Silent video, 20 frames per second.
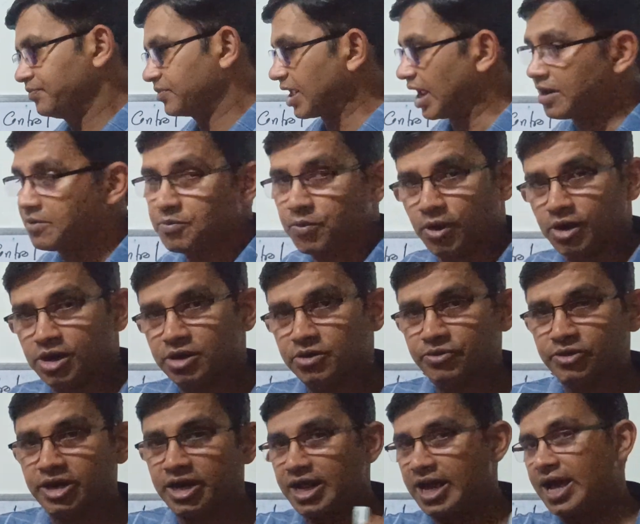And
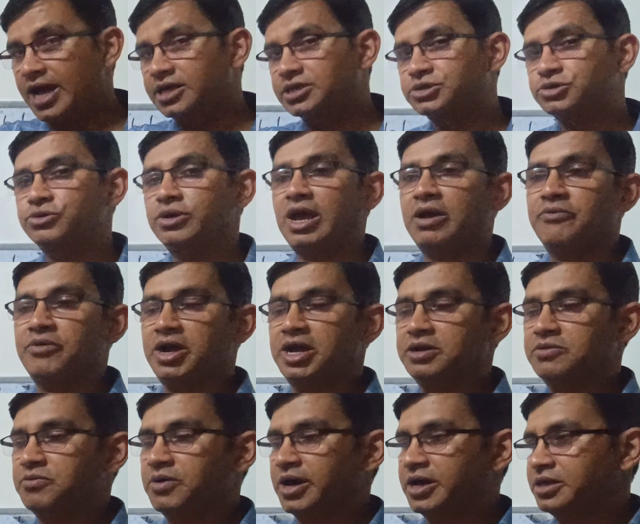polluter has to
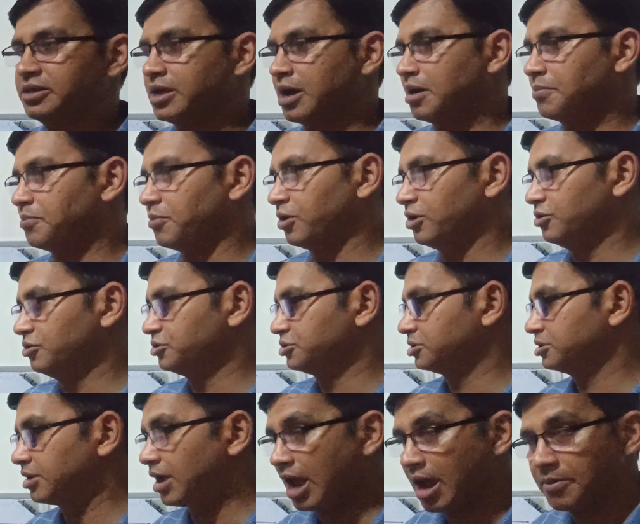abide by
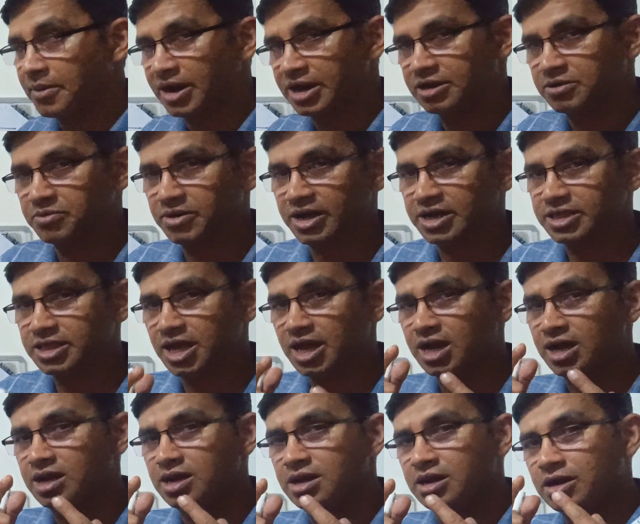
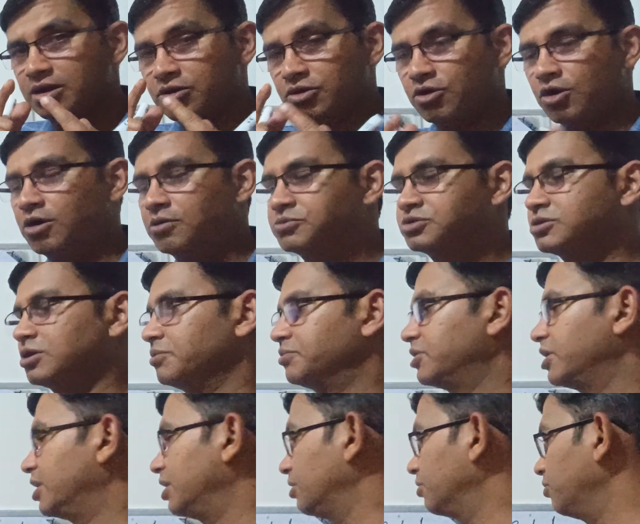the norms of
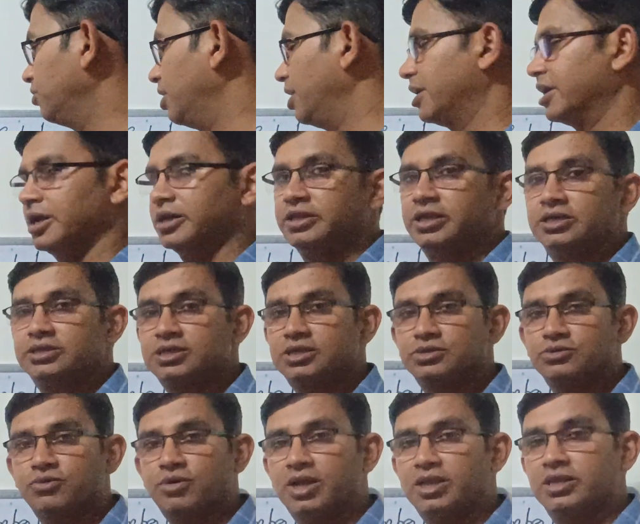the regulator. This
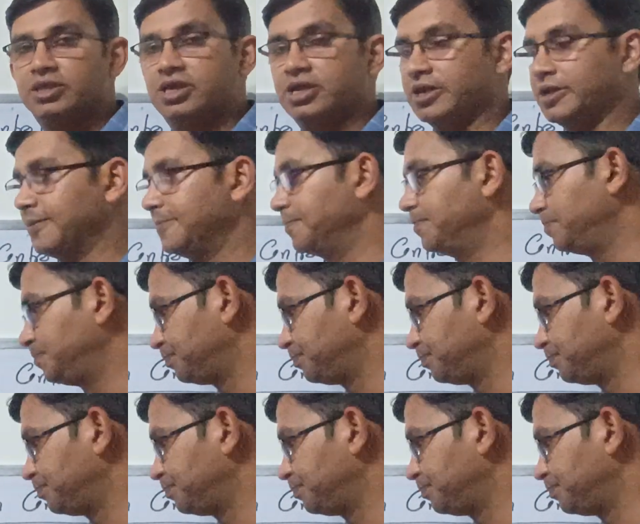is one thing.